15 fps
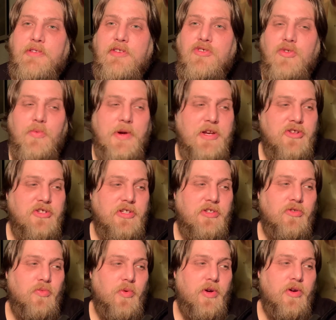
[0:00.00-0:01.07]

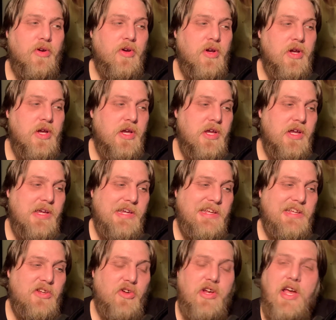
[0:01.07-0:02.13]
situations where
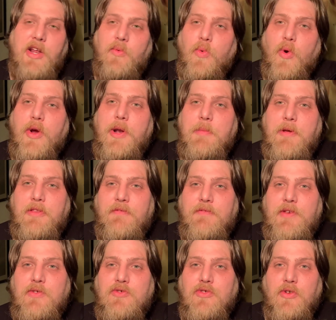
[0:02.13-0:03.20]
you're kind of worried about the
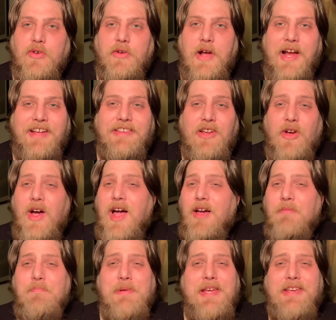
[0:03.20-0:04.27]
future, I can tell you I
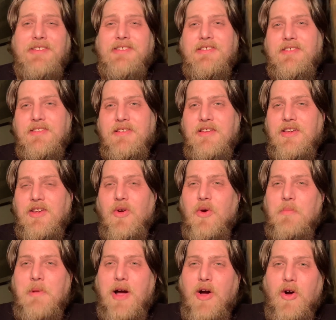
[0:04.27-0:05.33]
have peace, you know, in
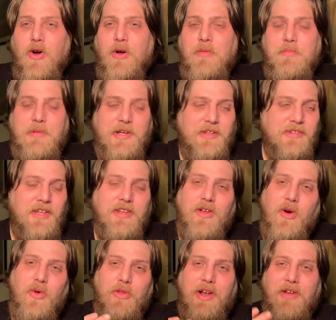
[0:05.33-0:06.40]
my heart because I
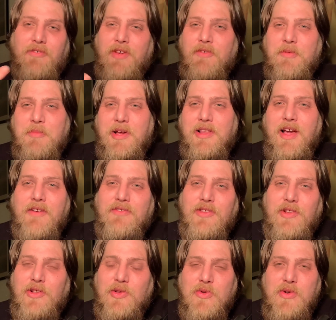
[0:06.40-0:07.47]
know that I've given my life to
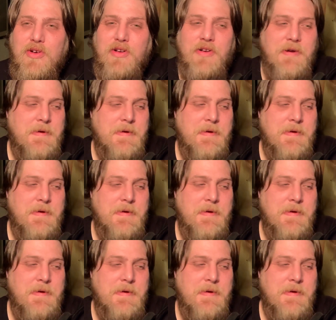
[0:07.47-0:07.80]
the Lord